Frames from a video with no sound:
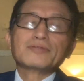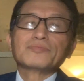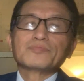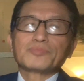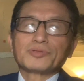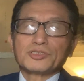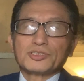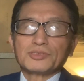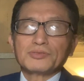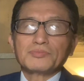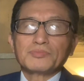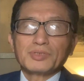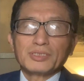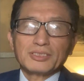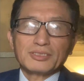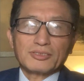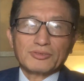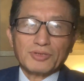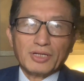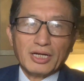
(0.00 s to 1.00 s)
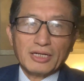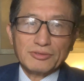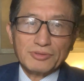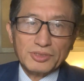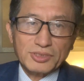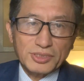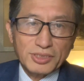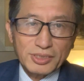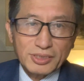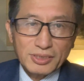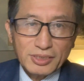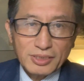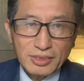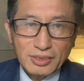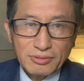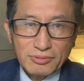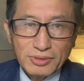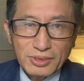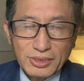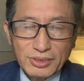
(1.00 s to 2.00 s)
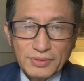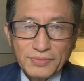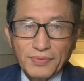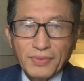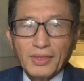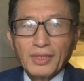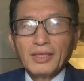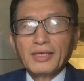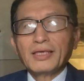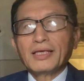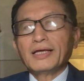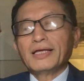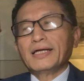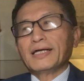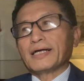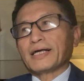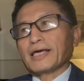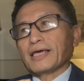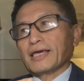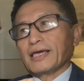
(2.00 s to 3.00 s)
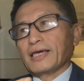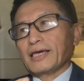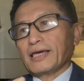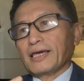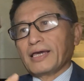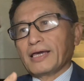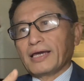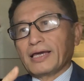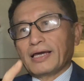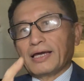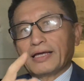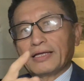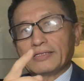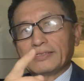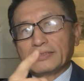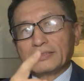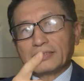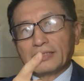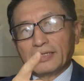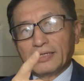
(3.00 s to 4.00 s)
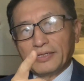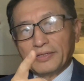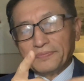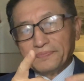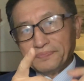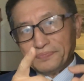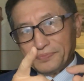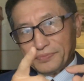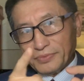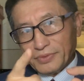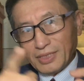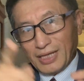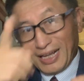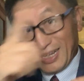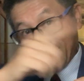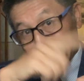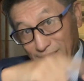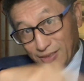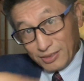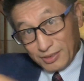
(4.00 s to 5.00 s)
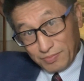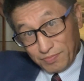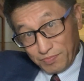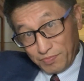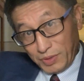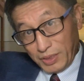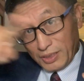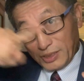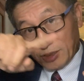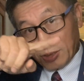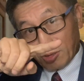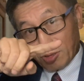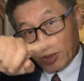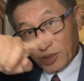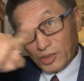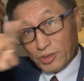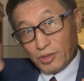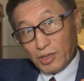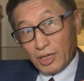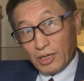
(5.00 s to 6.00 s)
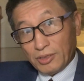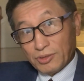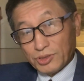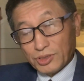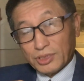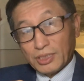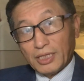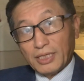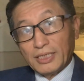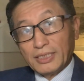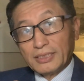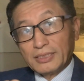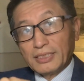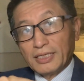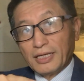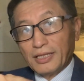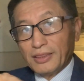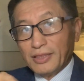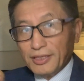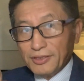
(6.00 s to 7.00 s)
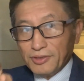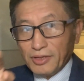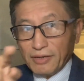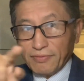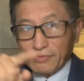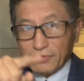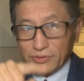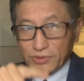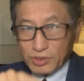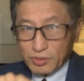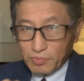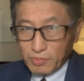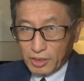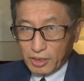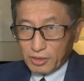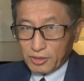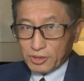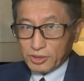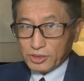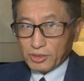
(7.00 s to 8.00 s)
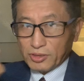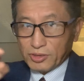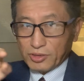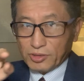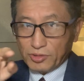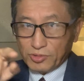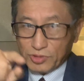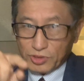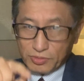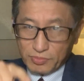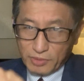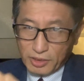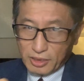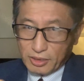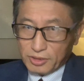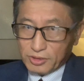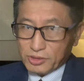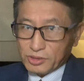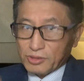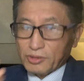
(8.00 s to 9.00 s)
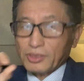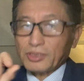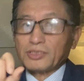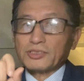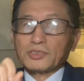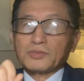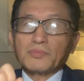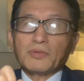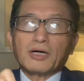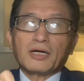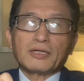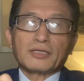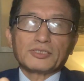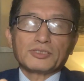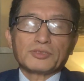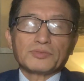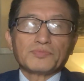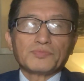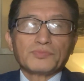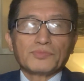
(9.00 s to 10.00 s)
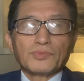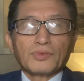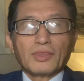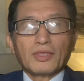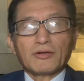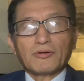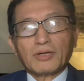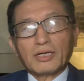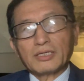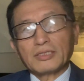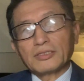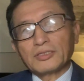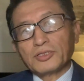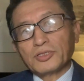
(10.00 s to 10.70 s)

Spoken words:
presumably 360 degree. And that's the big circle outside. And then you have a smaller circle, and the smallest, right?